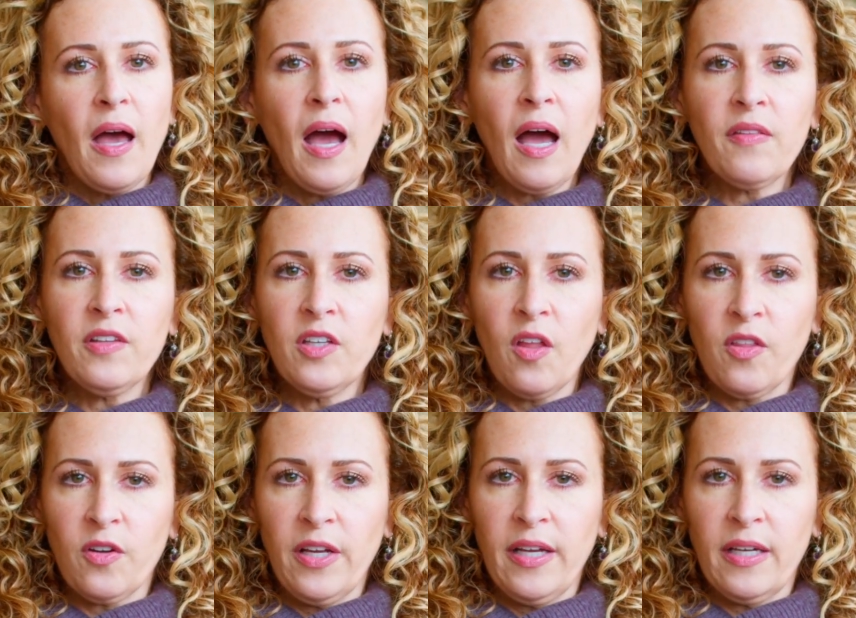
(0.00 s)
On the
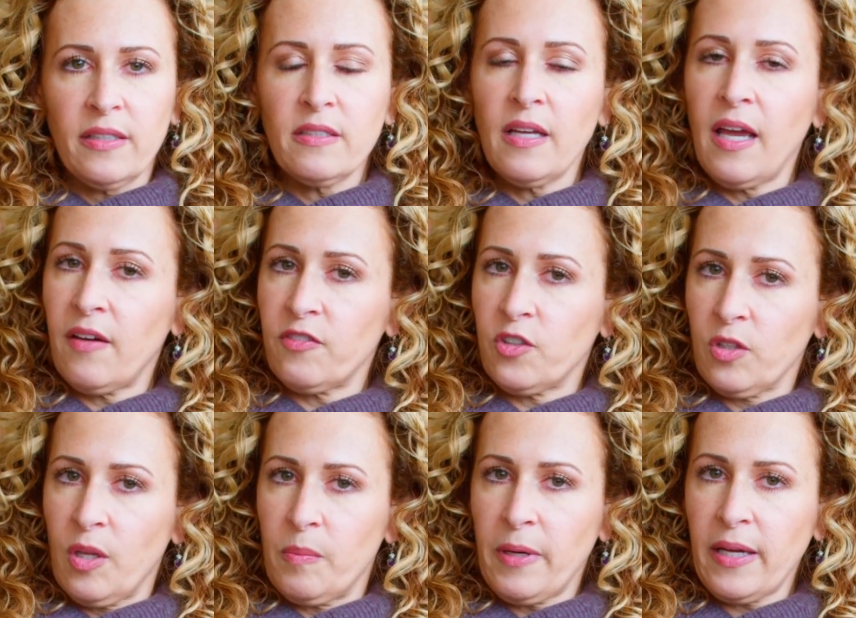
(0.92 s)
other hand, after
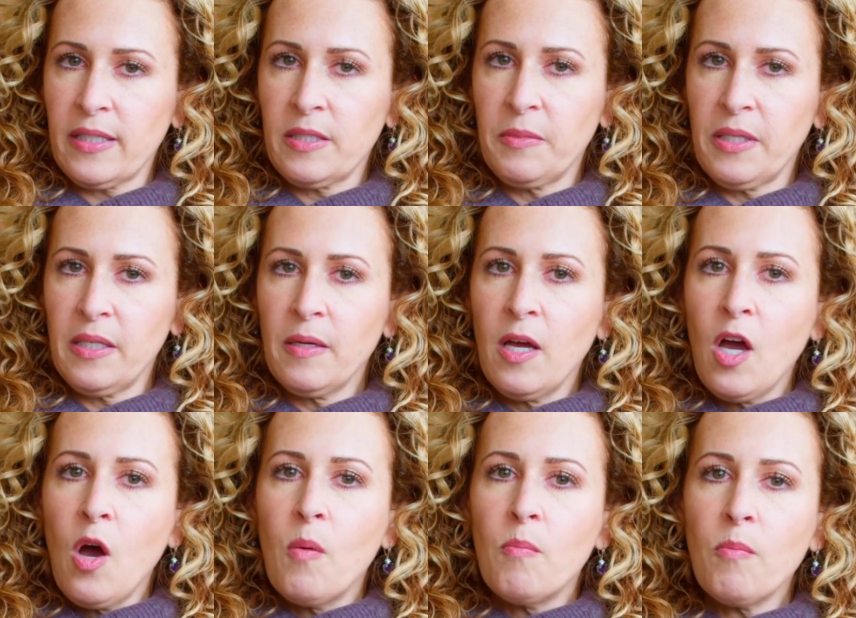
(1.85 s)
lumpectomy,
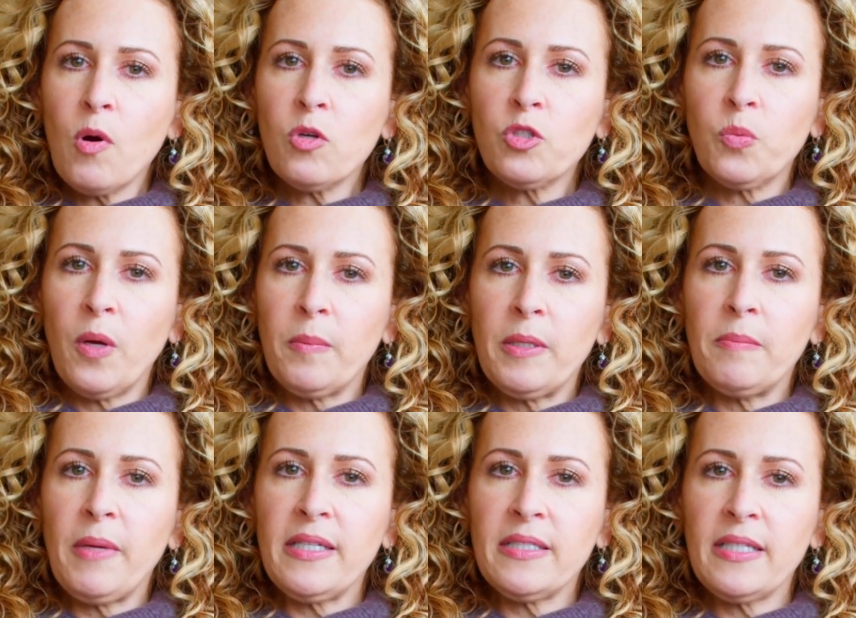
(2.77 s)
most women
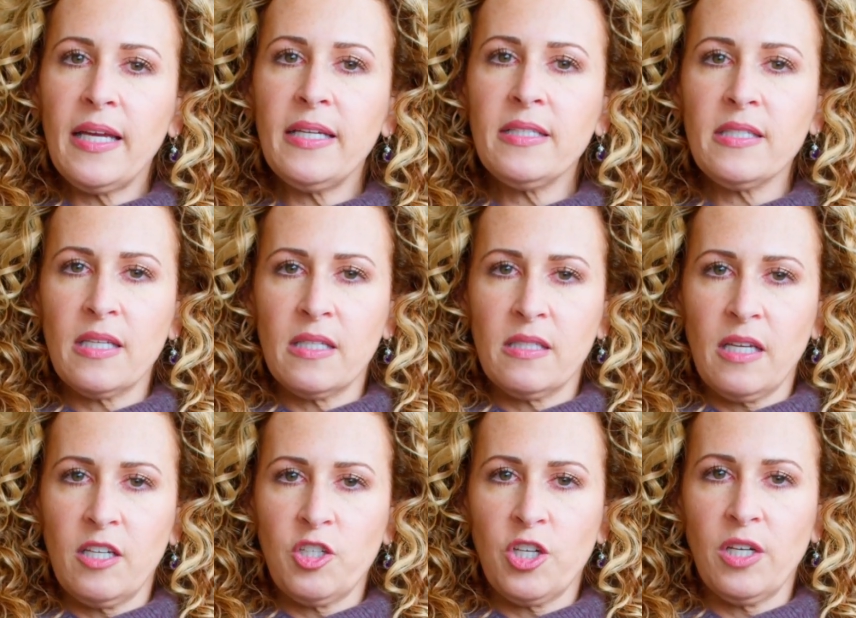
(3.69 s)
maintain
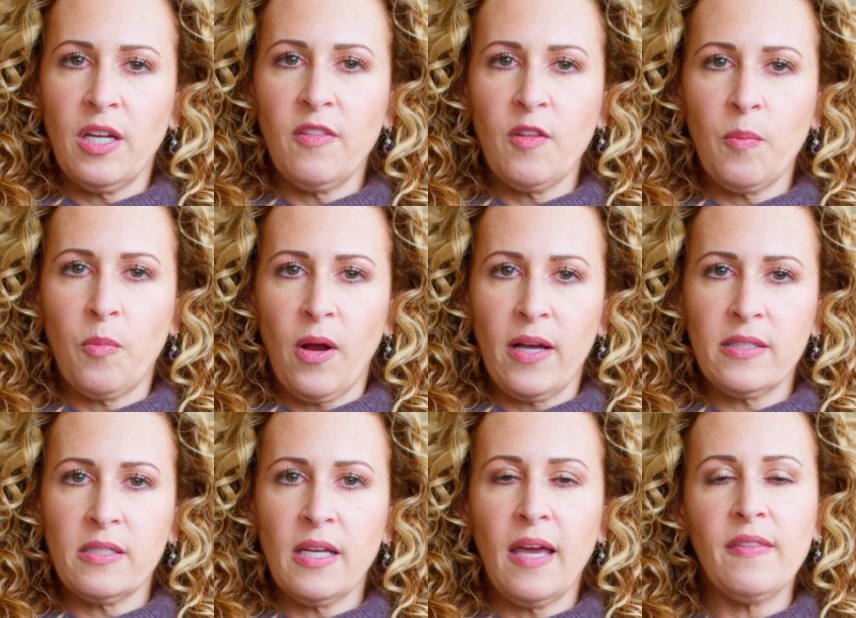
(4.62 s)
sensation in the
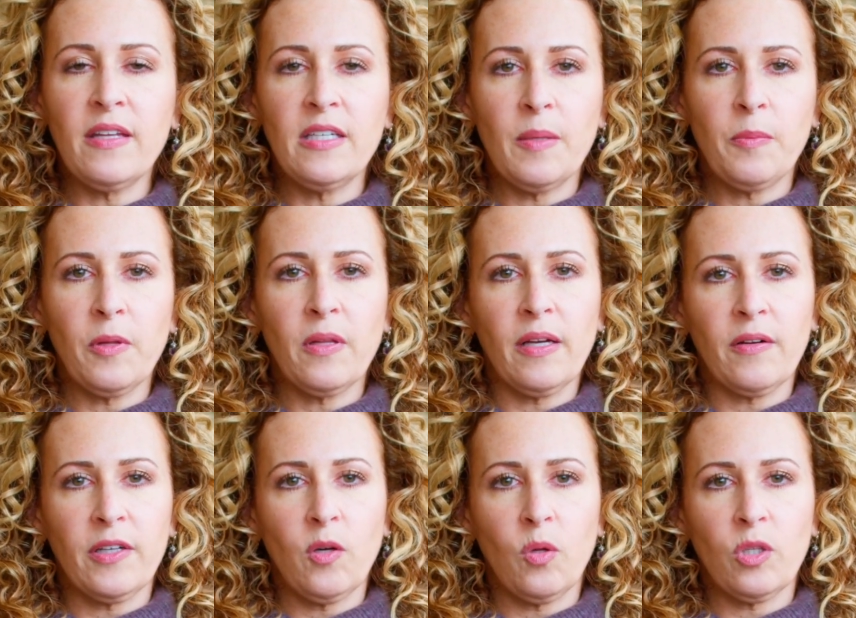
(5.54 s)
breast and the nipple
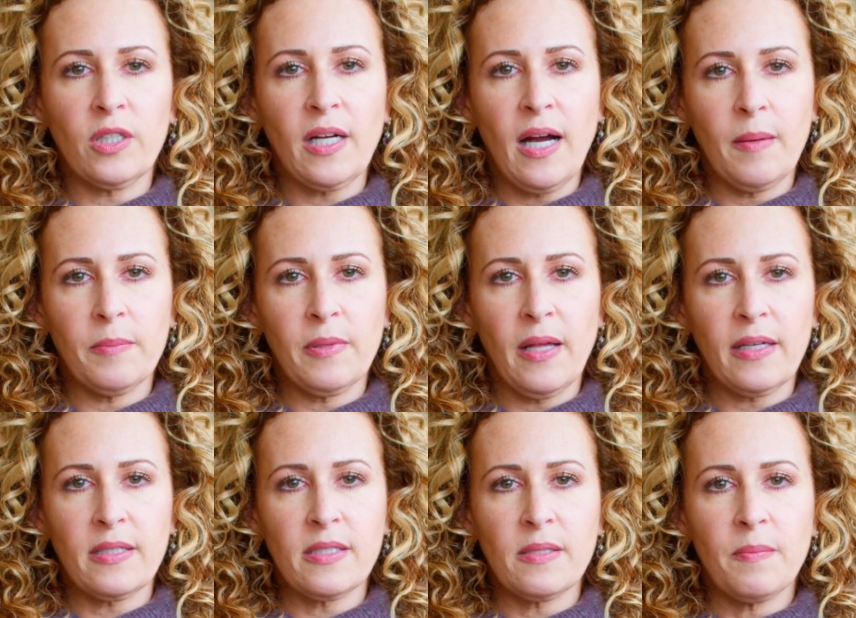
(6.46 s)
areolar
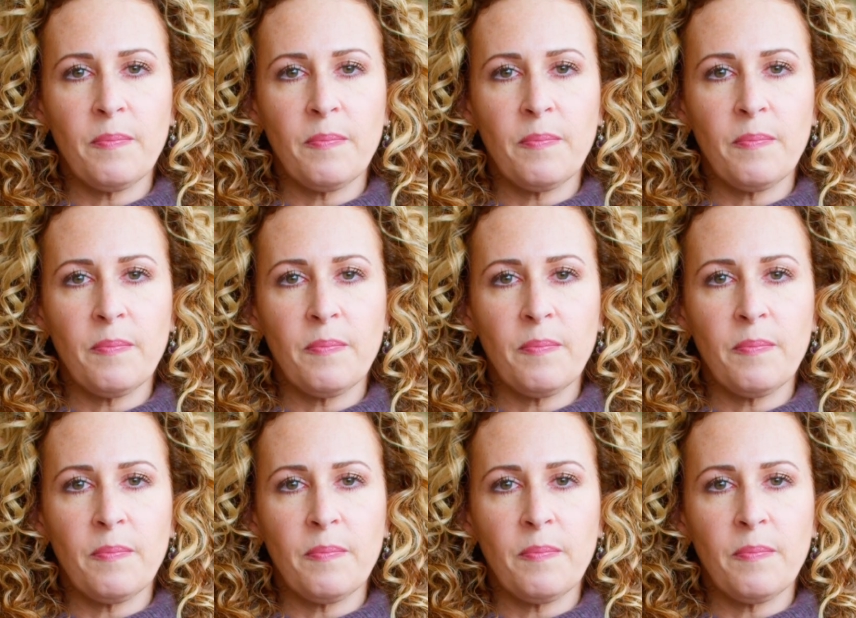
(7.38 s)
complex.